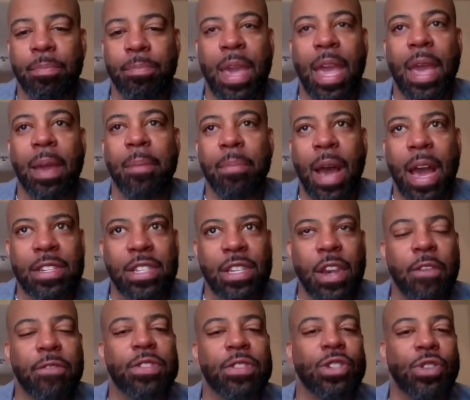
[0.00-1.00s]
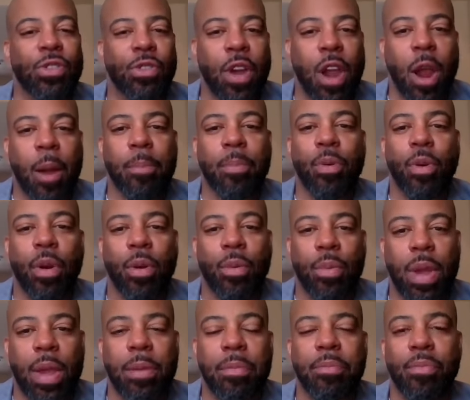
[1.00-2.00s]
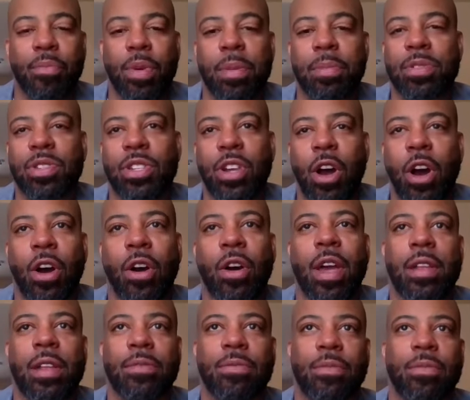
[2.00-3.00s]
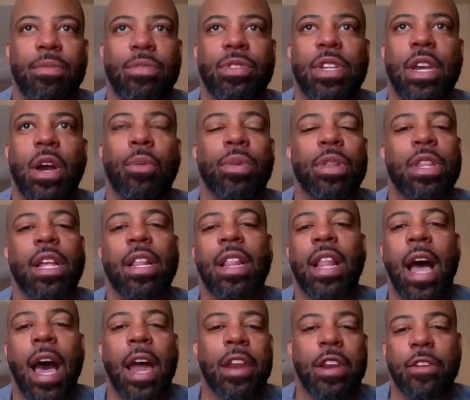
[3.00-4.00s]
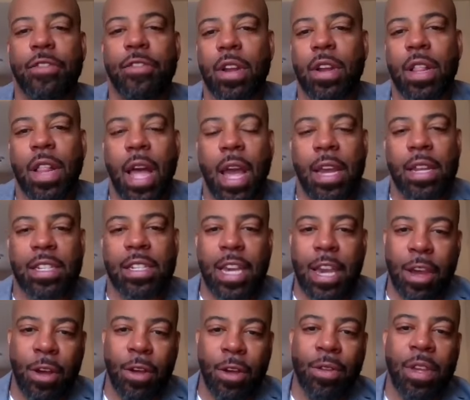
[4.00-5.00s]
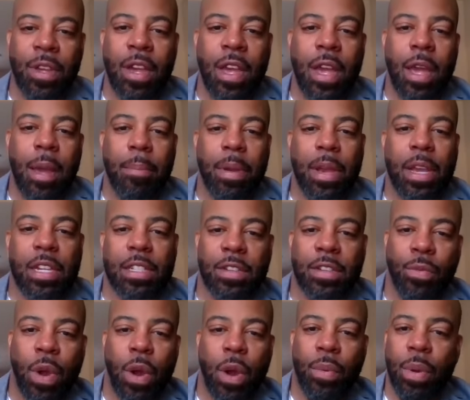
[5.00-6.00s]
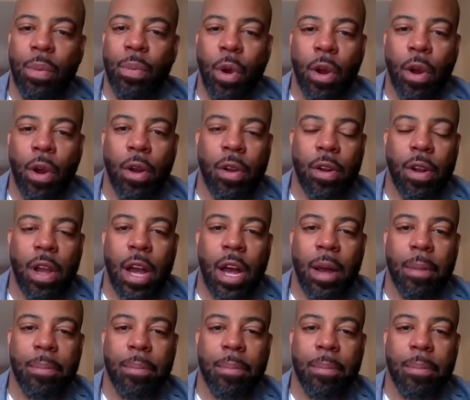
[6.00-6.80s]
Being by San Francisco Airport, we saw and dealt with a lot of different clientele because of where we were